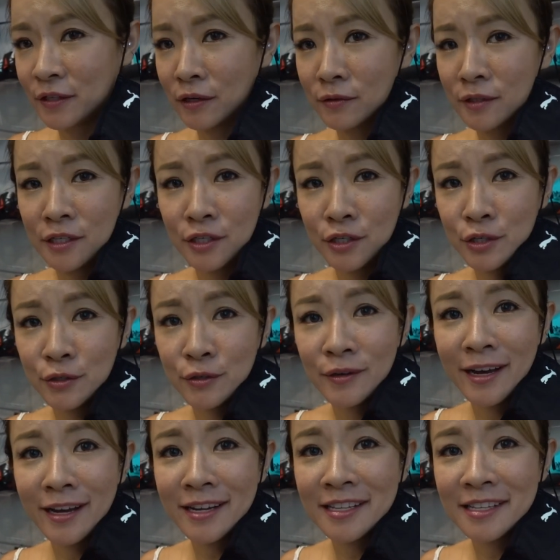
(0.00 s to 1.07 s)
mountain shoe
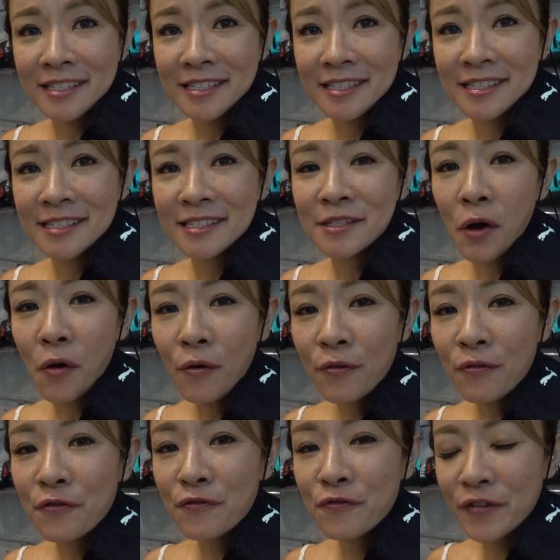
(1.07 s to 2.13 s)
and it is so
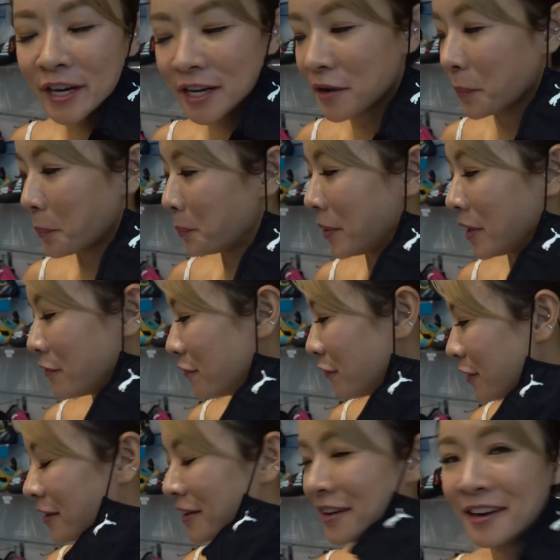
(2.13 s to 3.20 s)
freaking
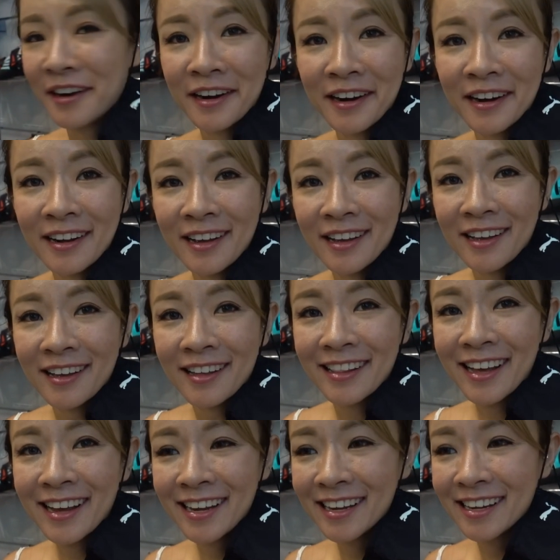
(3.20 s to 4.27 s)
painful.
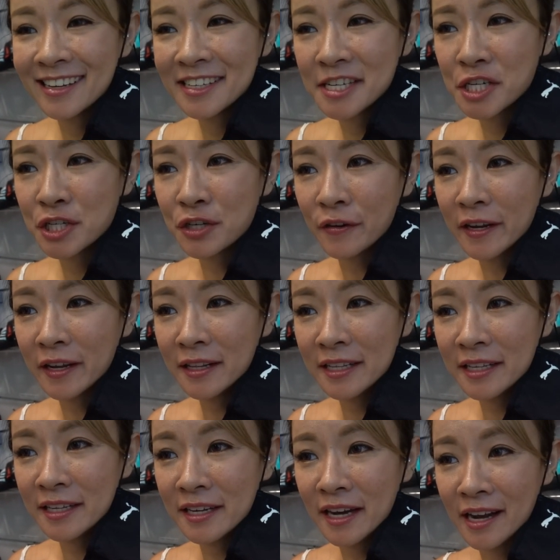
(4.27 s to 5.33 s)
Like,
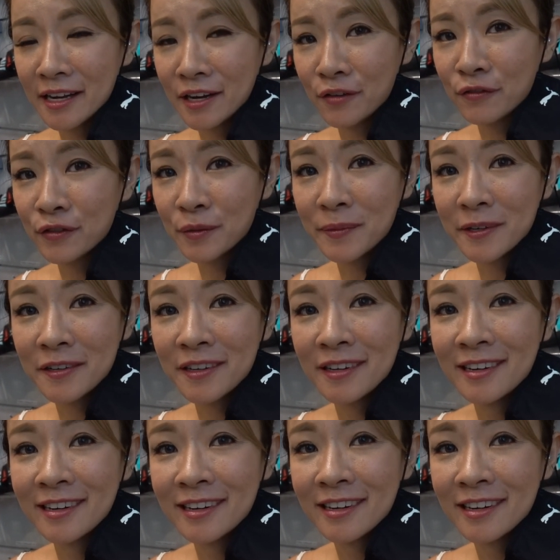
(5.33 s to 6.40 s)
shockingly uncomfortable.
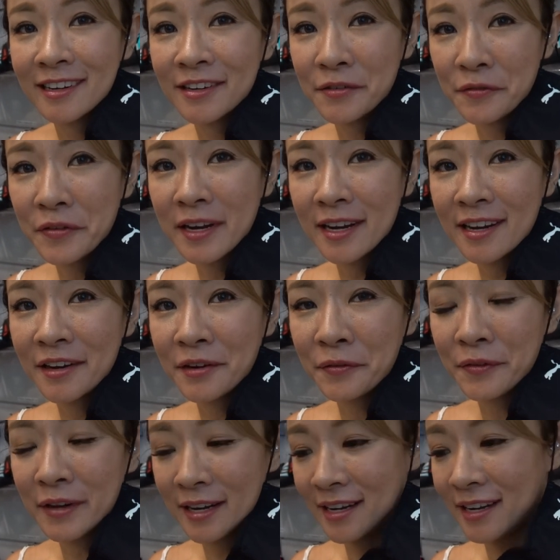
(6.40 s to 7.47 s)
Really,
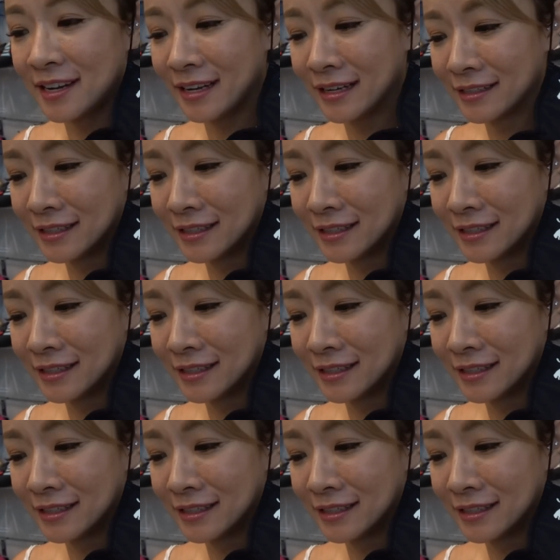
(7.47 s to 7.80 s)
really.